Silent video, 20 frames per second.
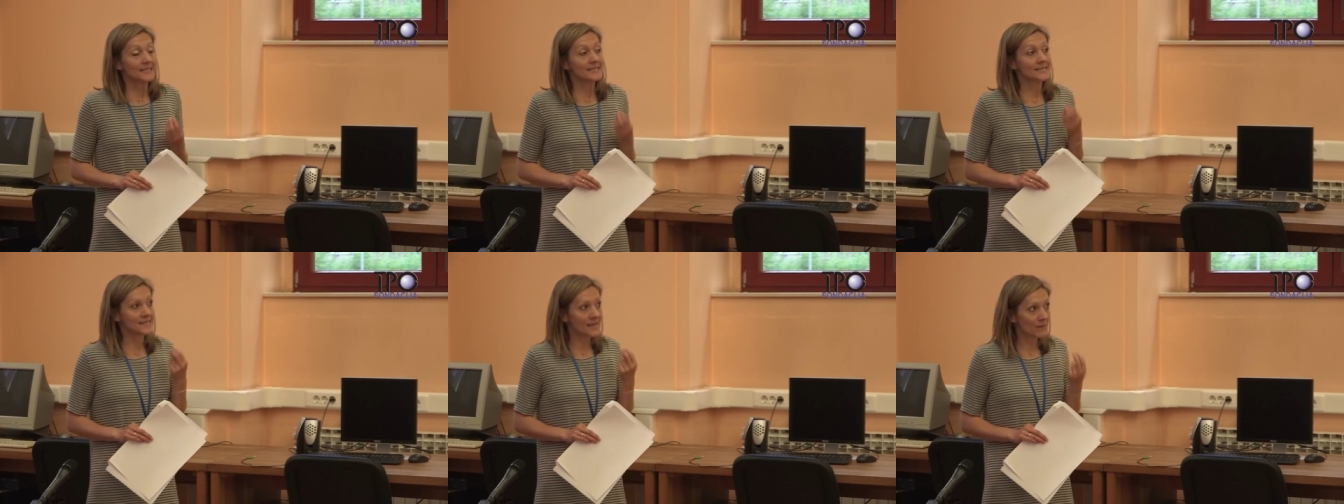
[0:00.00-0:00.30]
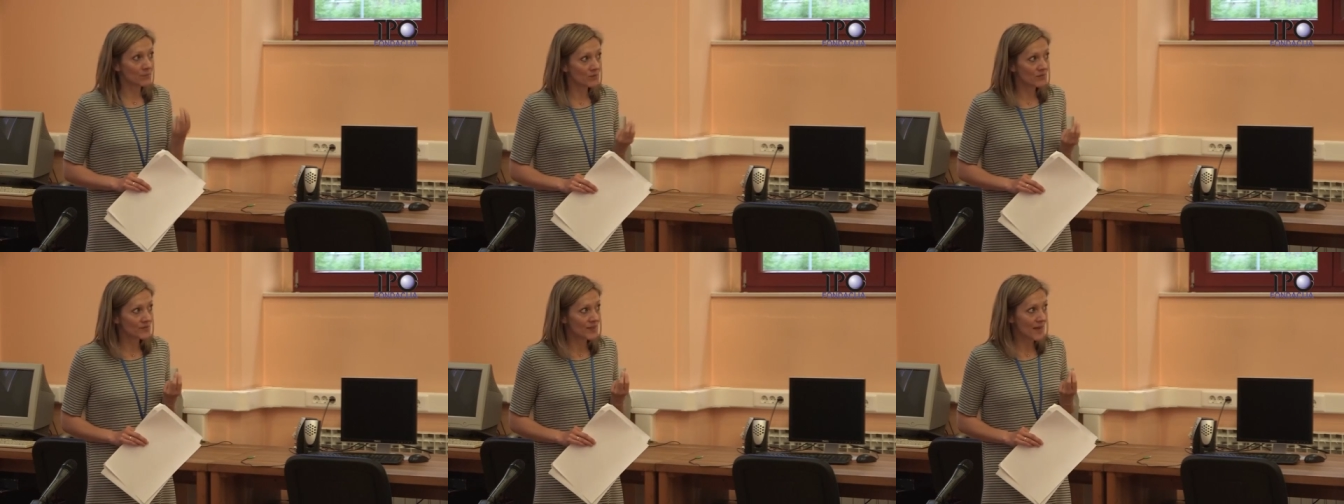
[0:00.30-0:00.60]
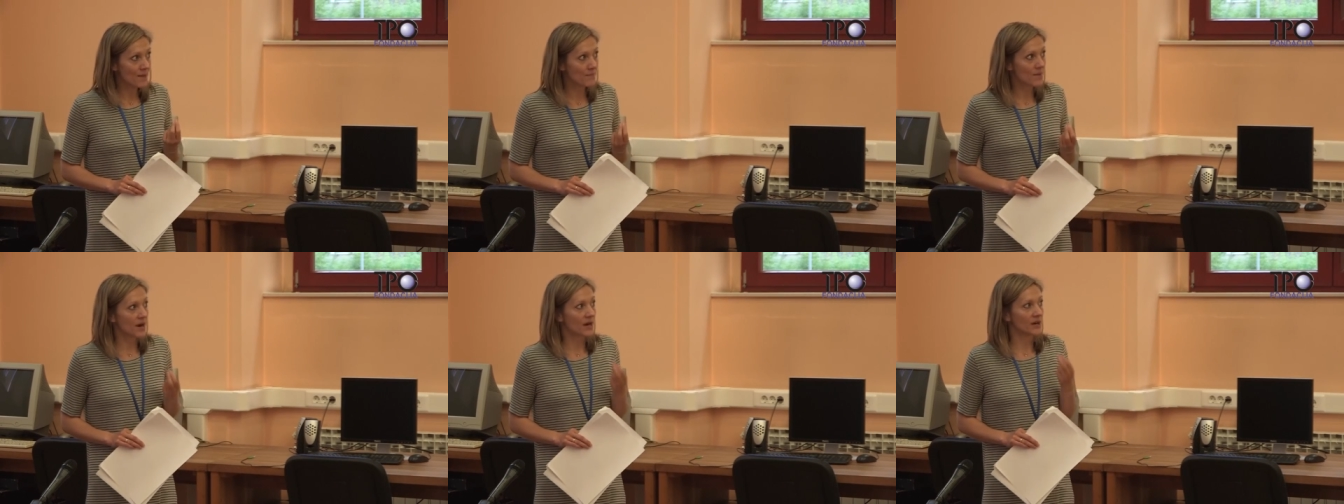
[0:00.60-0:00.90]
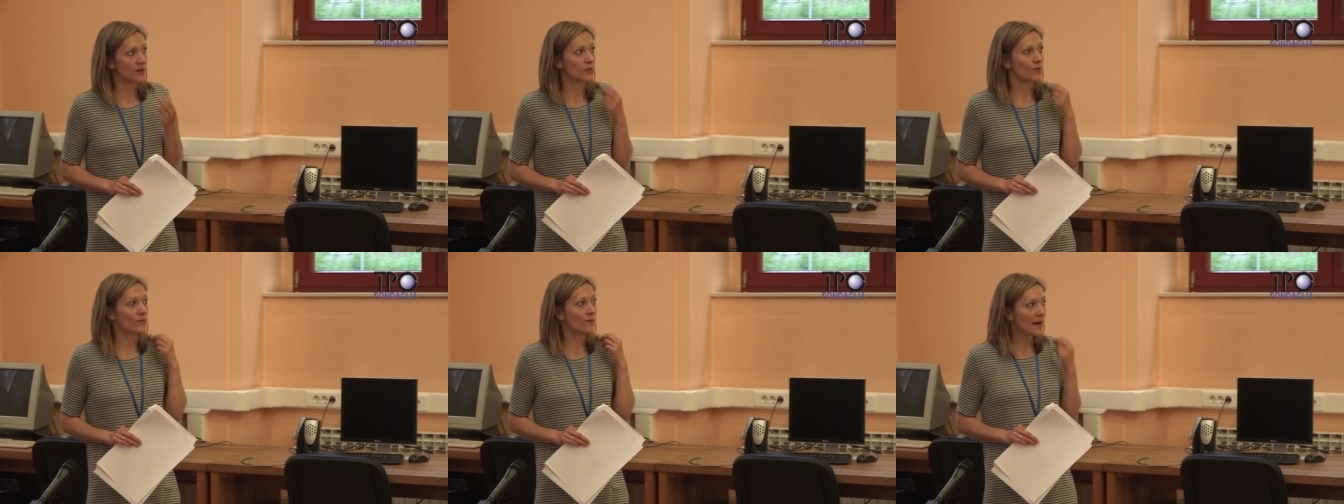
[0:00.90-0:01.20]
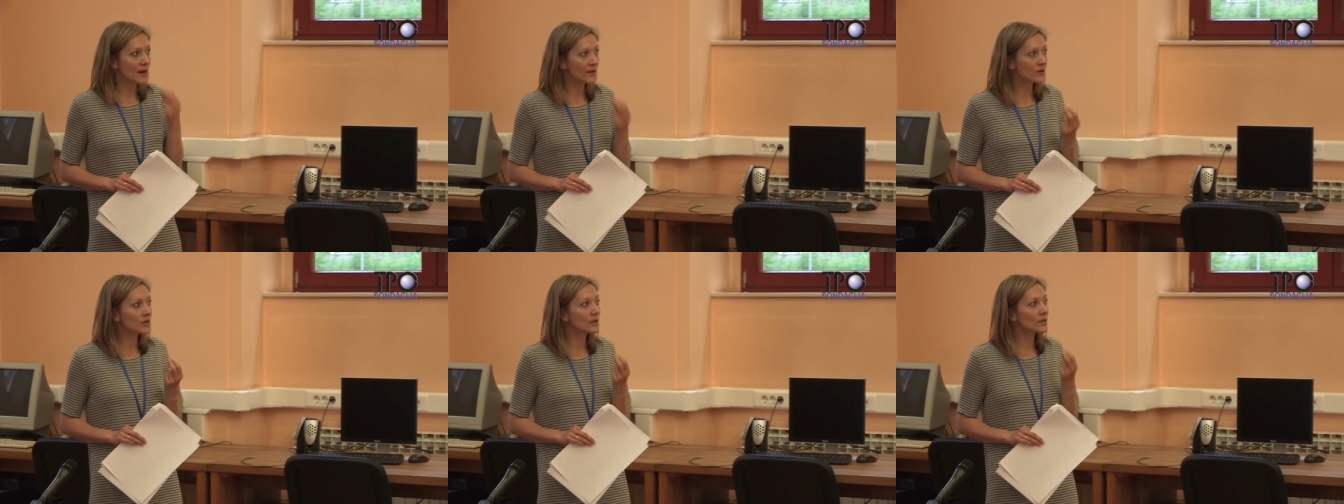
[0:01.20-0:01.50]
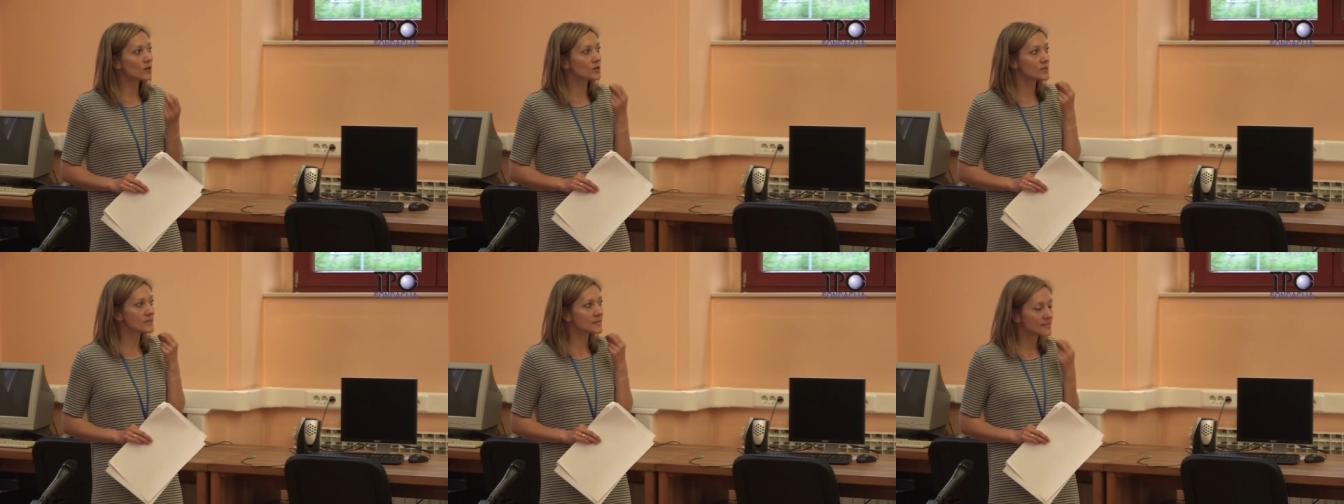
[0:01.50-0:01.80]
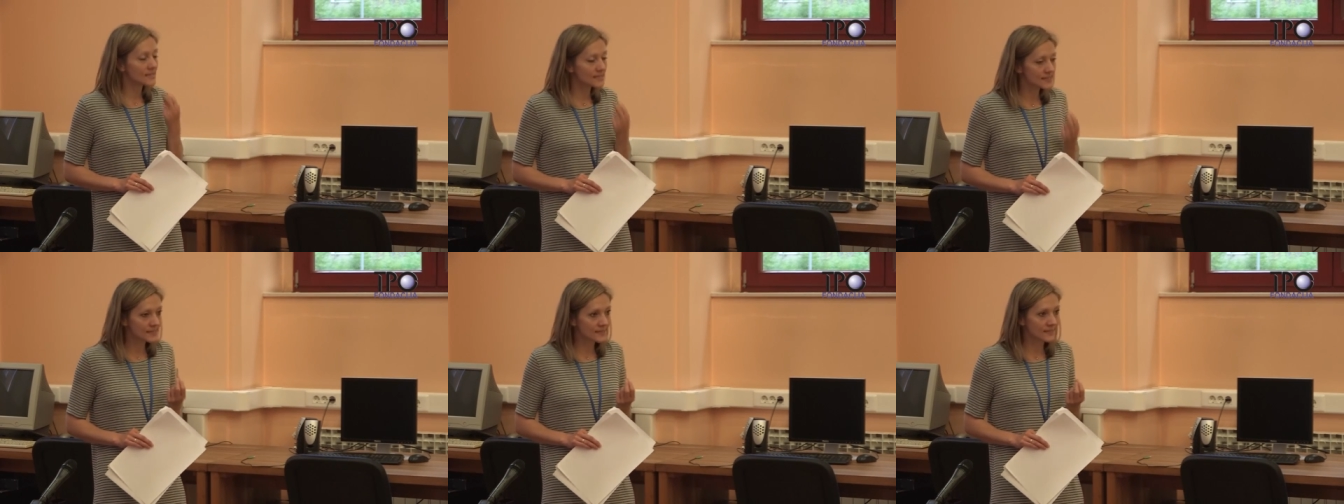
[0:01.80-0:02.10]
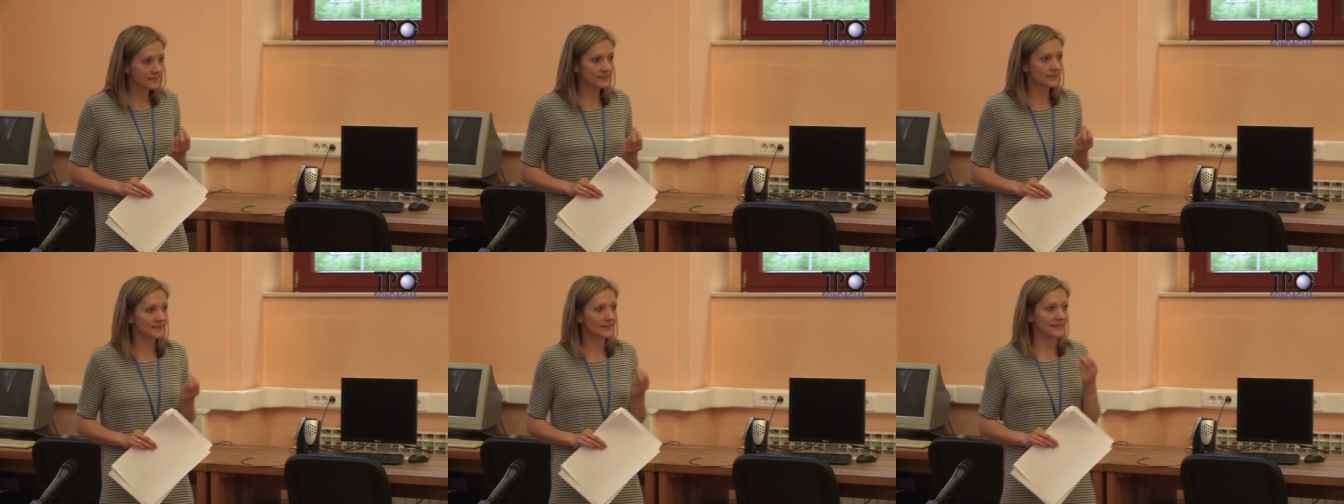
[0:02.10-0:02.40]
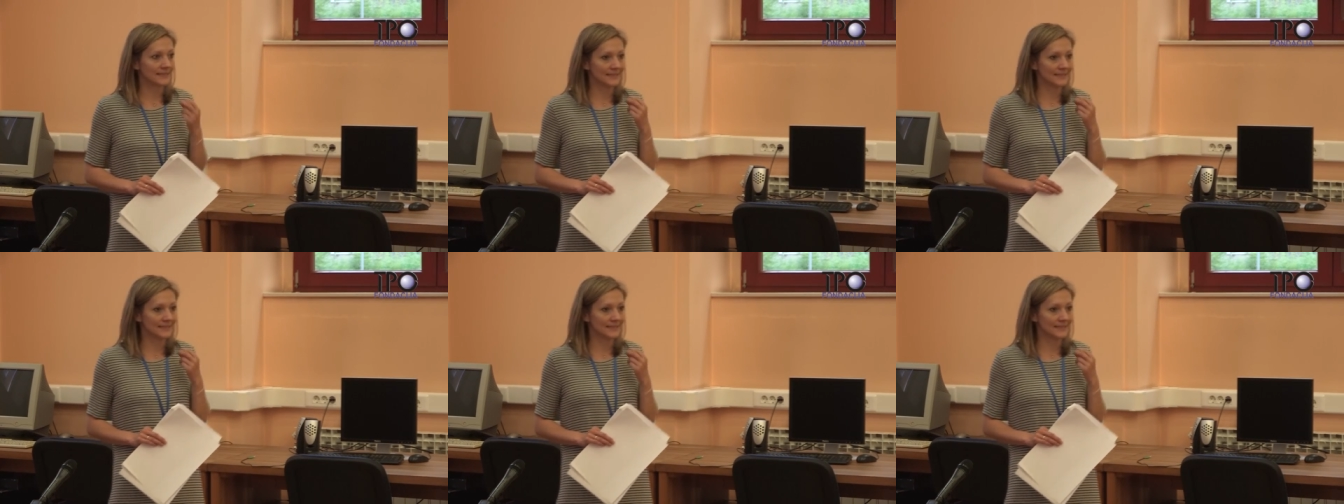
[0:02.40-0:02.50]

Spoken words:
some of them are very consistent